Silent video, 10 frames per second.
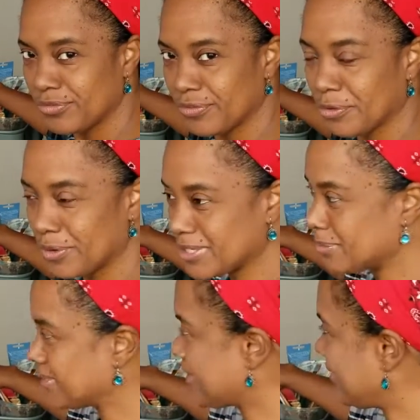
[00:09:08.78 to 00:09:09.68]
for
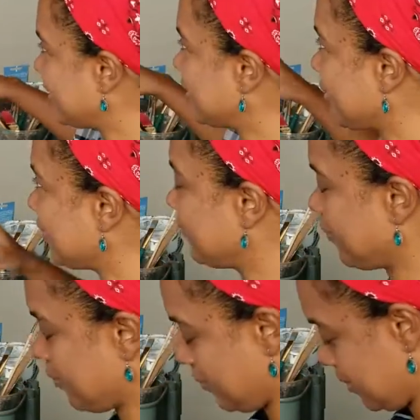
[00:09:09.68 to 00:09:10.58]
Christmas. Got us started for
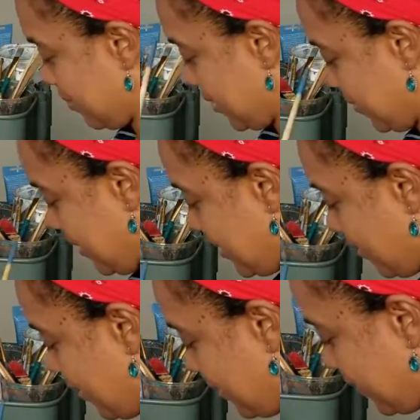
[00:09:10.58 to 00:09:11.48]
Christmas. So that's
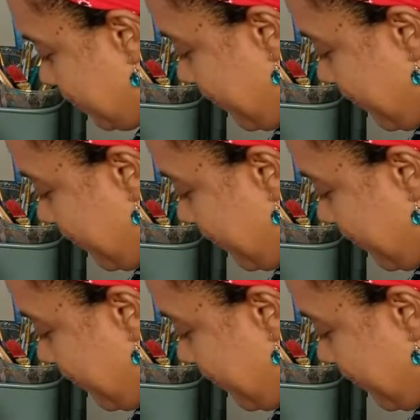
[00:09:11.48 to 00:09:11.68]
awesome.